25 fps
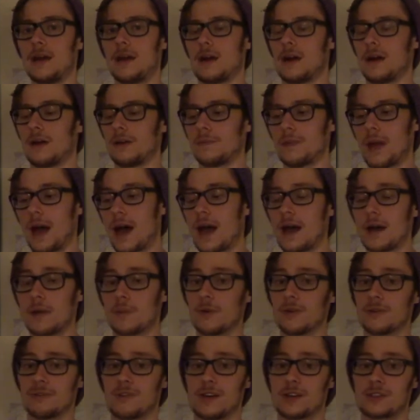Um, I had a
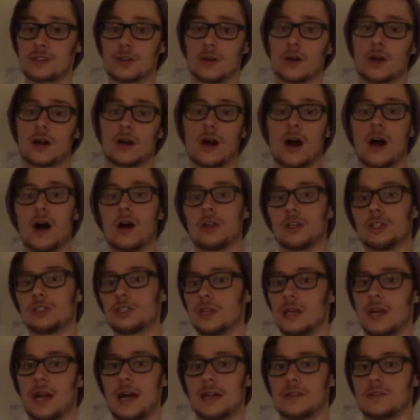professor in college
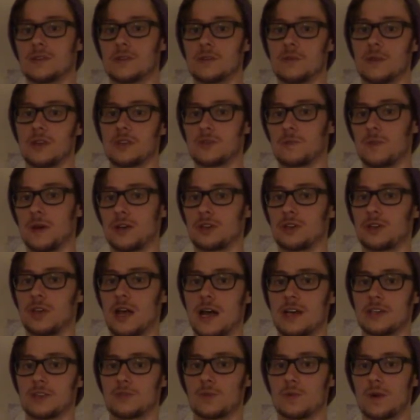that had some, a
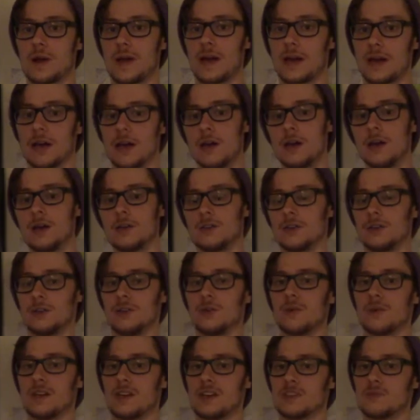specialized rig to
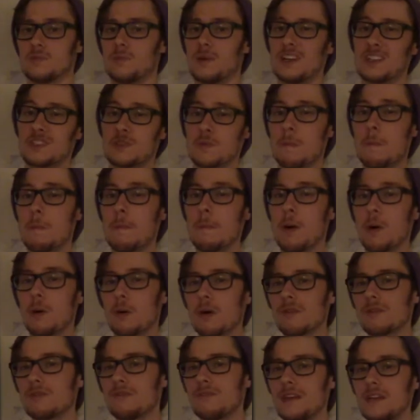do this, but it's
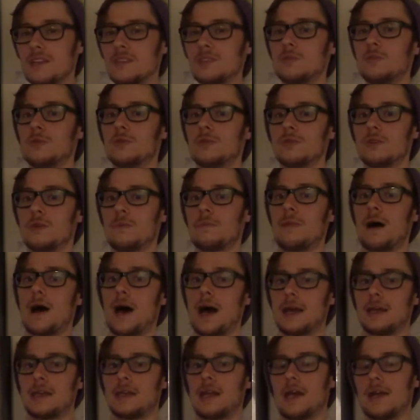more feasible to
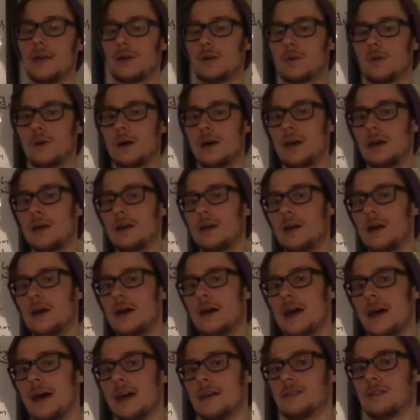mine Litecoin
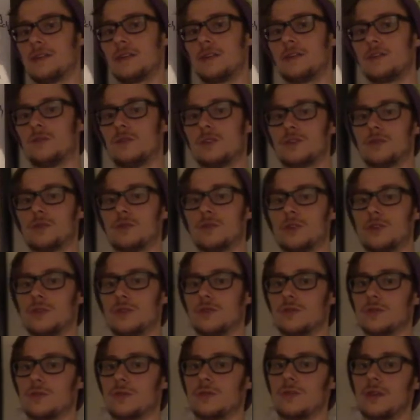as an individual
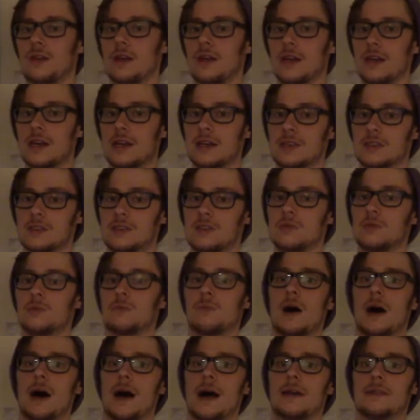user than it is to
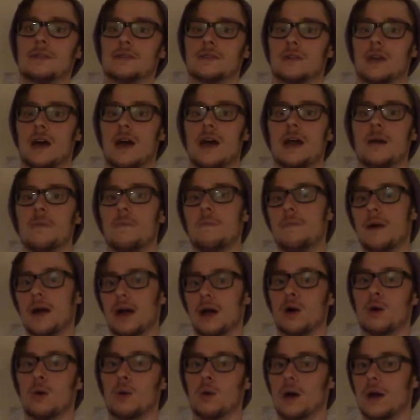mine, say,
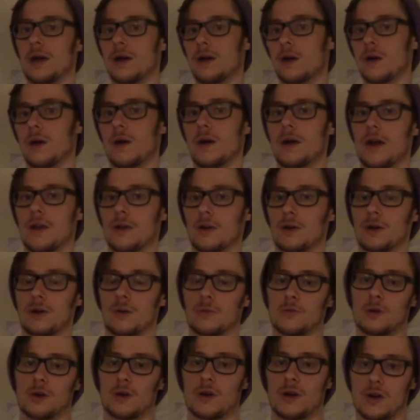Bitcoin or another
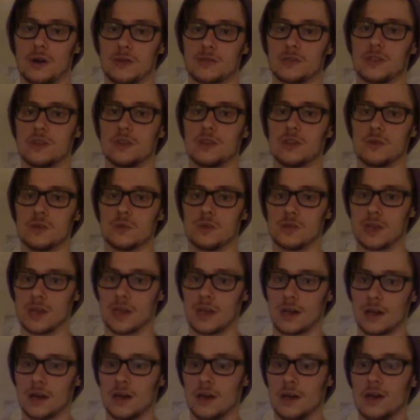cryptocurrency
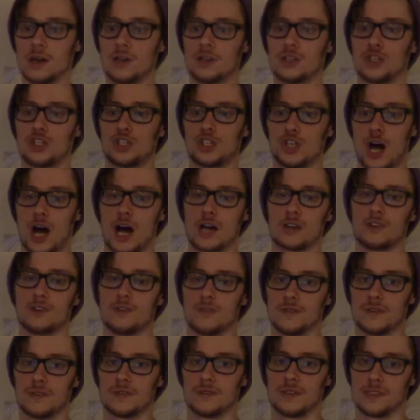using
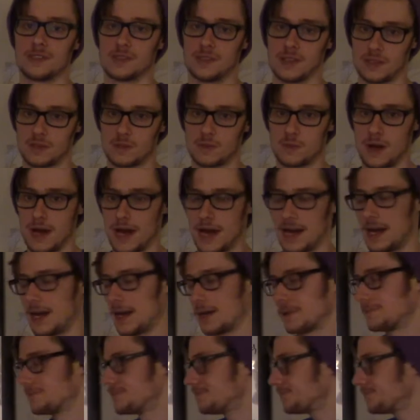SHA-256 mining.